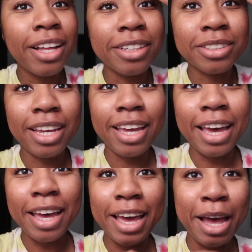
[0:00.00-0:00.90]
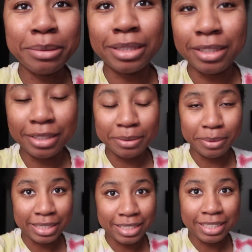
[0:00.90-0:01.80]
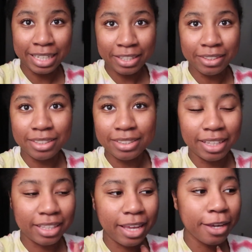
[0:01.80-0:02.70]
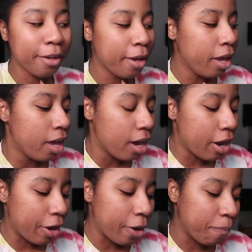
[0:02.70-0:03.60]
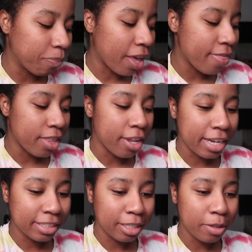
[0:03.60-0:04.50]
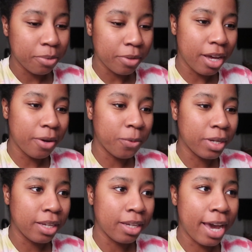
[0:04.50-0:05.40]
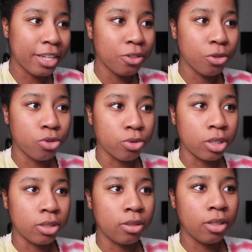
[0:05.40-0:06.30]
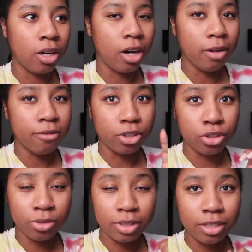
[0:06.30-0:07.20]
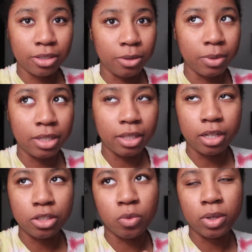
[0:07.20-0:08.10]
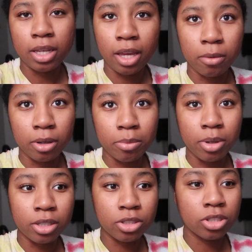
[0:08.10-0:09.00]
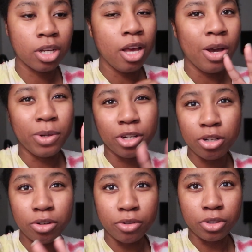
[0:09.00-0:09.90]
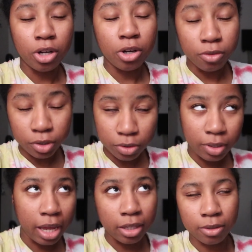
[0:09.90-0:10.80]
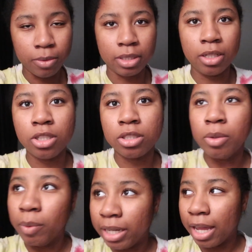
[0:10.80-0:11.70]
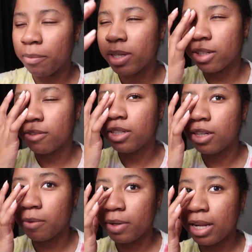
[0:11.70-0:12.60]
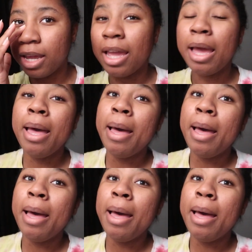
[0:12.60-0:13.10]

looked absolutely ridiculous like that. And then the next clip, we had to do drill virtually, so we did like a 20K ruck march. We did it over 2 days, so it wasn't just in one day. We could have done it one day,